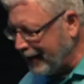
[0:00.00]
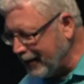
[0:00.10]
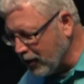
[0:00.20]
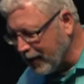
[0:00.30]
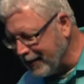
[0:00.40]
I'll
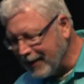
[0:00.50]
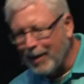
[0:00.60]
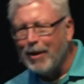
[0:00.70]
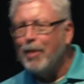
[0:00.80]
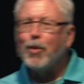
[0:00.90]
trust him.
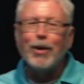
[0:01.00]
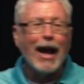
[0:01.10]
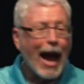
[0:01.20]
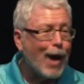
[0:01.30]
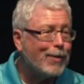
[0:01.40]
But we're not
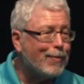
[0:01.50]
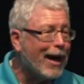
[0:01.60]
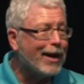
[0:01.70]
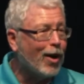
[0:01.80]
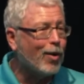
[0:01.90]
happy about
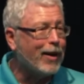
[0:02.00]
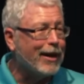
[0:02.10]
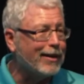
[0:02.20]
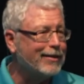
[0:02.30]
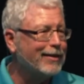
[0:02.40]
it, are we?
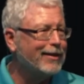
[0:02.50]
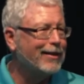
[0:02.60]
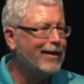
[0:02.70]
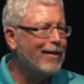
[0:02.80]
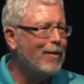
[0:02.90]

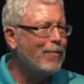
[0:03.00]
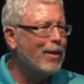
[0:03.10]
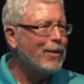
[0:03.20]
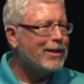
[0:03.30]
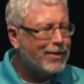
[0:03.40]

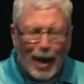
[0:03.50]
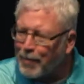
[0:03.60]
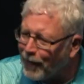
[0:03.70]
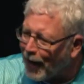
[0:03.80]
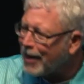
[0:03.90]
But some
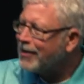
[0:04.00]
of us,